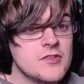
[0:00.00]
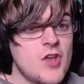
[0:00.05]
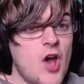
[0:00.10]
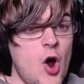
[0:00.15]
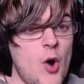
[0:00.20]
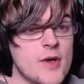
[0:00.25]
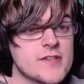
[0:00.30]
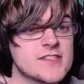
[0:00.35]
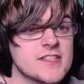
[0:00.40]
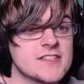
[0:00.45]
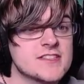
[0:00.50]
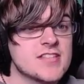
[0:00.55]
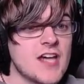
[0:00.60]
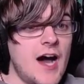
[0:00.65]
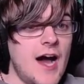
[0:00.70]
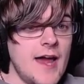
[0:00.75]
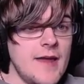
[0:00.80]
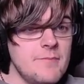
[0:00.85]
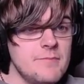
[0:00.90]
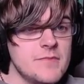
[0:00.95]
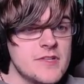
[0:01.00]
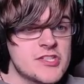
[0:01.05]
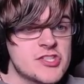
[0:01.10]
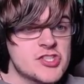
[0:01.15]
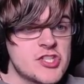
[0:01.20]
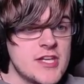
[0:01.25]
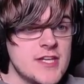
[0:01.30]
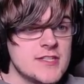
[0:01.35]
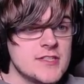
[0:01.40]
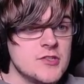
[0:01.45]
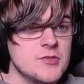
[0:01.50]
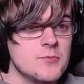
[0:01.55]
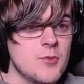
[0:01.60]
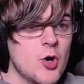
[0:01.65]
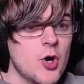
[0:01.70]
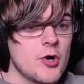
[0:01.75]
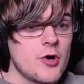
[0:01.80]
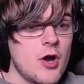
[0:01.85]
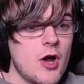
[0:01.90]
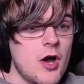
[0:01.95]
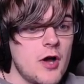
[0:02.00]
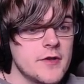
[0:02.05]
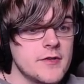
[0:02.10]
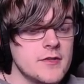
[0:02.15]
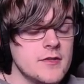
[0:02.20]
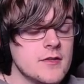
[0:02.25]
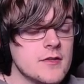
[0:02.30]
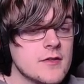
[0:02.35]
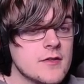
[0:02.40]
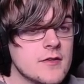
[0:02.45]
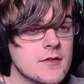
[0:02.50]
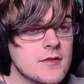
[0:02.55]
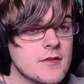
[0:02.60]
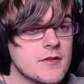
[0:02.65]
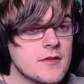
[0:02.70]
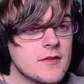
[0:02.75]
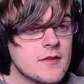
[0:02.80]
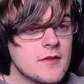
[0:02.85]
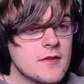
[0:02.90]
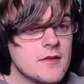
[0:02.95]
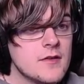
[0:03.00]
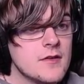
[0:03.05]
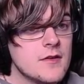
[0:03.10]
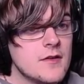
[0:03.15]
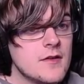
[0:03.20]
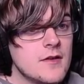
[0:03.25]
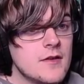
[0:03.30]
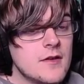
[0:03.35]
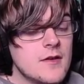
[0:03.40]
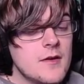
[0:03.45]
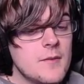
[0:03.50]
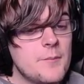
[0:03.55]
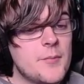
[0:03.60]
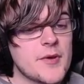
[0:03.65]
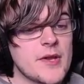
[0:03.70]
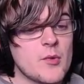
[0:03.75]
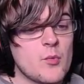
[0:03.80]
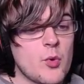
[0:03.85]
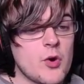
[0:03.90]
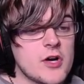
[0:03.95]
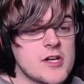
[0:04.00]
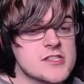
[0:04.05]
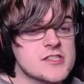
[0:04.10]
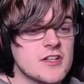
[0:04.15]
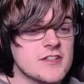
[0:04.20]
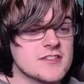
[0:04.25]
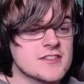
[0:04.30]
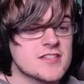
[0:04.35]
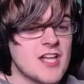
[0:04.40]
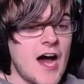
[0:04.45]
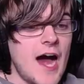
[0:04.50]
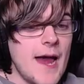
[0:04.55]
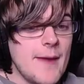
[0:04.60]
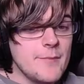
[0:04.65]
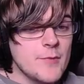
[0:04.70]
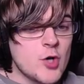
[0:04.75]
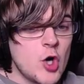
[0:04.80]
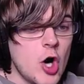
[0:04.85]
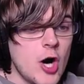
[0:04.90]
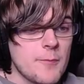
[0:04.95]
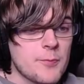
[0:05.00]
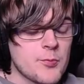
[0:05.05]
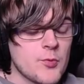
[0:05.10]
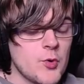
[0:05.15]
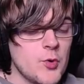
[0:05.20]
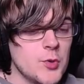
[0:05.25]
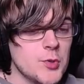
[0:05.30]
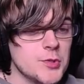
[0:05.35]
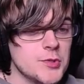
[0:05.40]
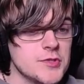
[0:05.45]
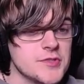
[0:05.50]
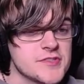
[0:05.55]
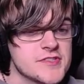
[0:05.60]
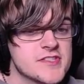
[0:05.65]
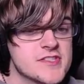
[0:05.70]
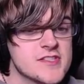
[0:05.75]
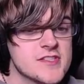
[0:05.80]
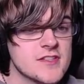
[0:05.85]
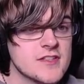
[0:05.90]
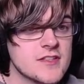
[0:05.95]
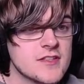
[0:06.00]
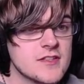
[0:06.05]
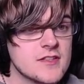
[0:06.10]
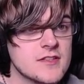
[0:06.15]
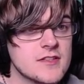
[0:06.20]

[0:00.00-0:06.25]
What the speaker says: No, it's a time machine, you moron! But it works on time cop rules!